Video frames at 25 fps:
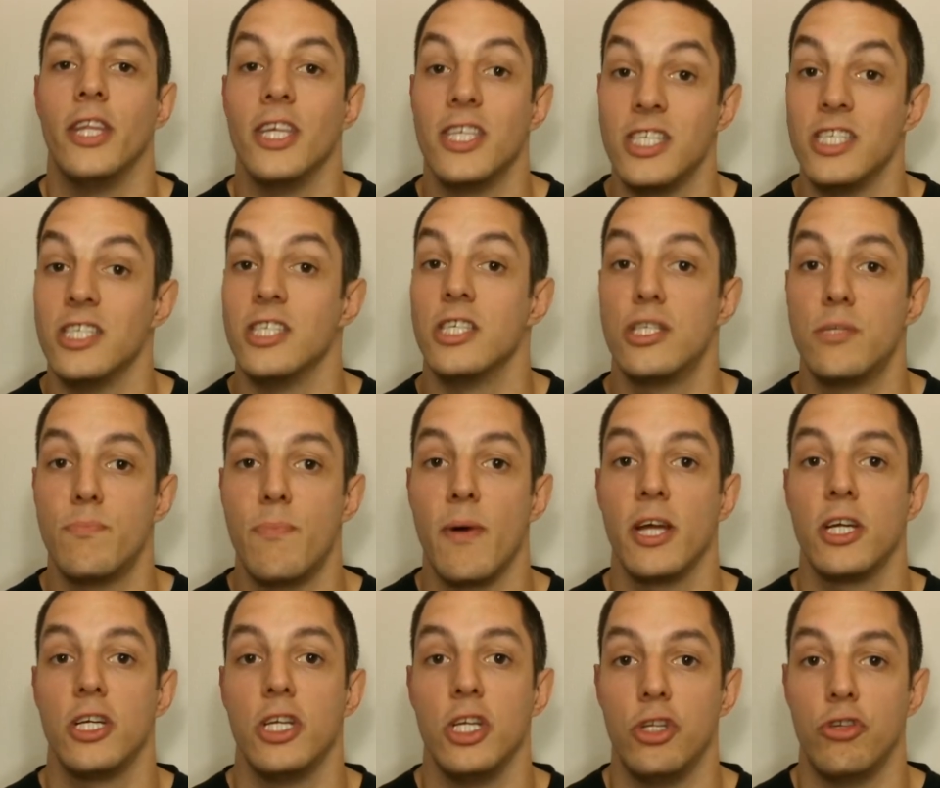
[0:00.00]
This is
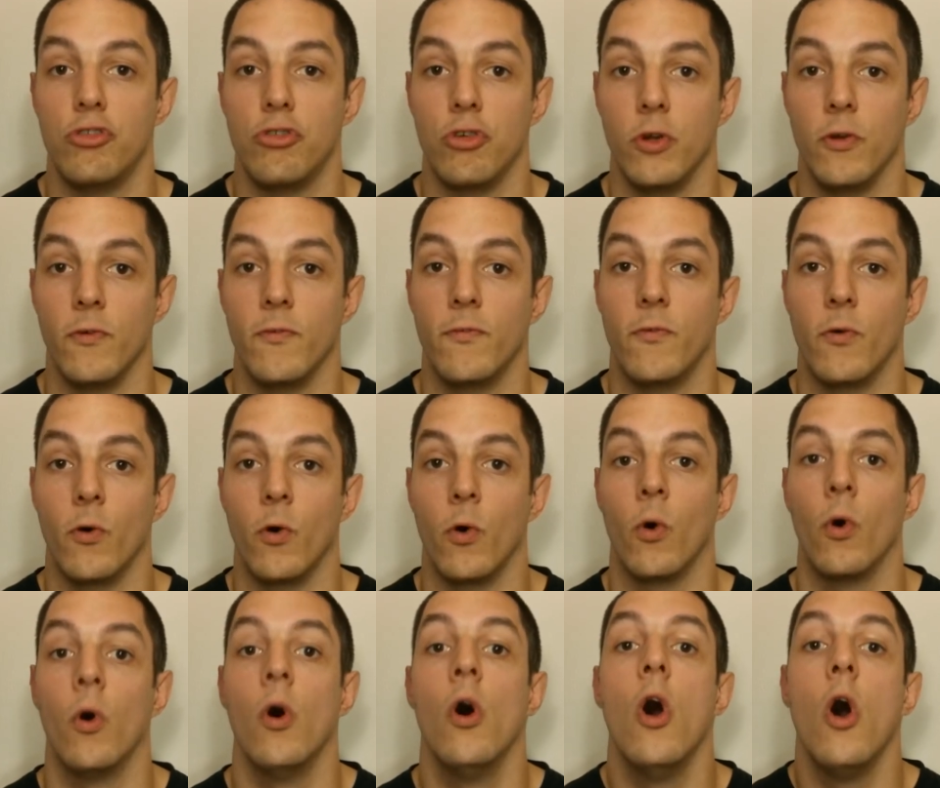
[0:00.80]
especially true
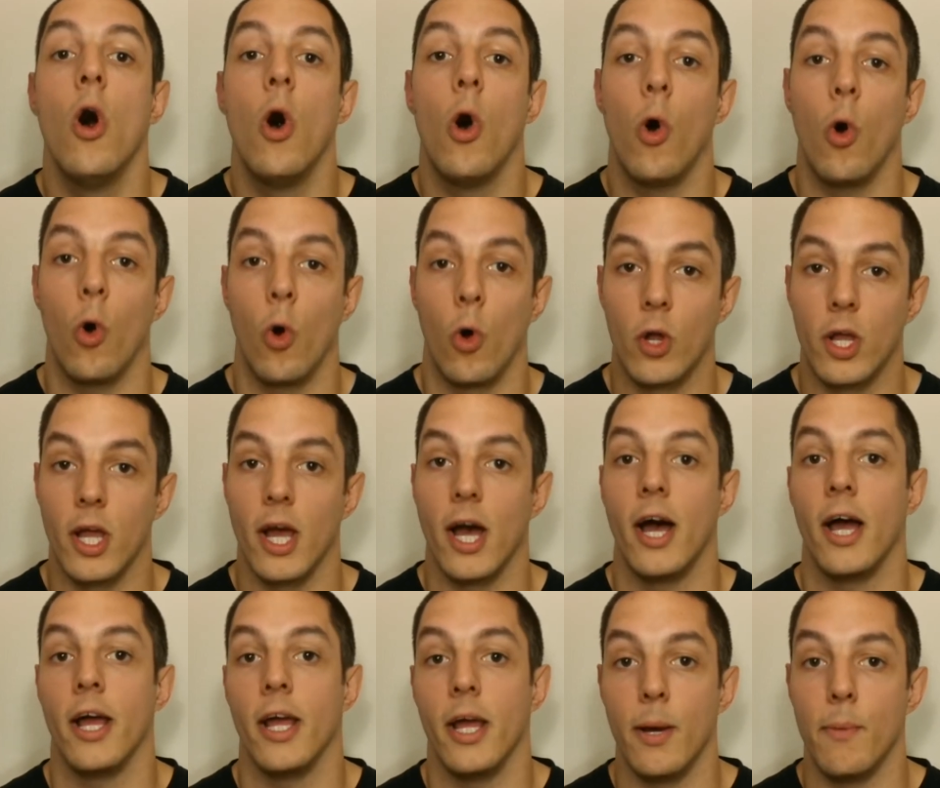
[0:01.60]
for
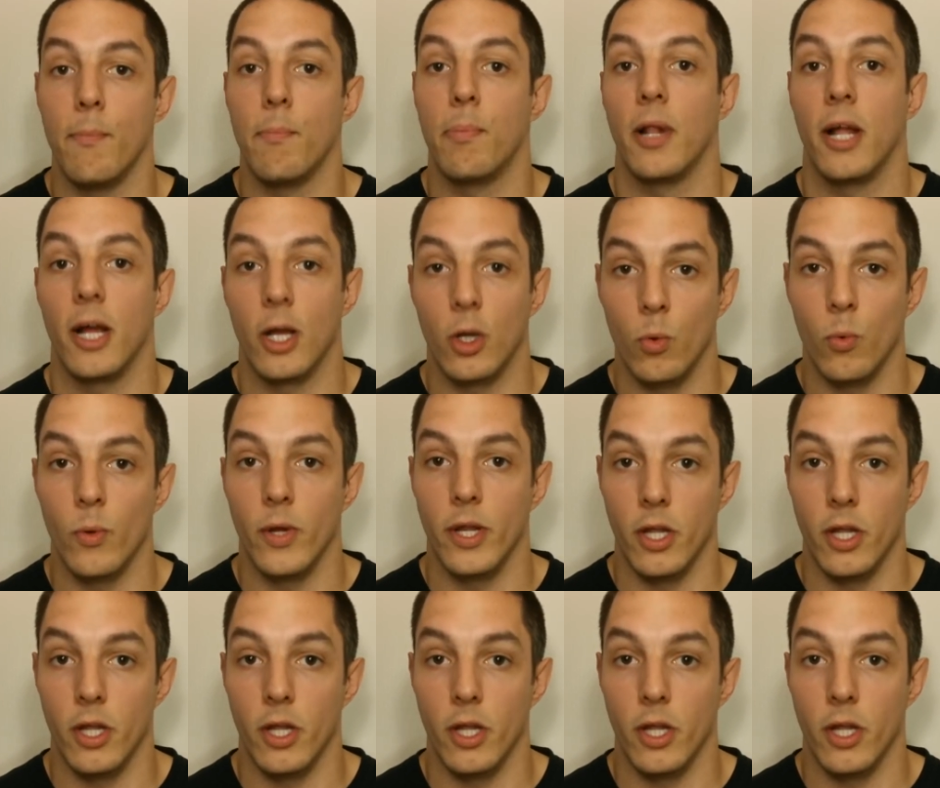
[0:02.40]
Hawkeye and Black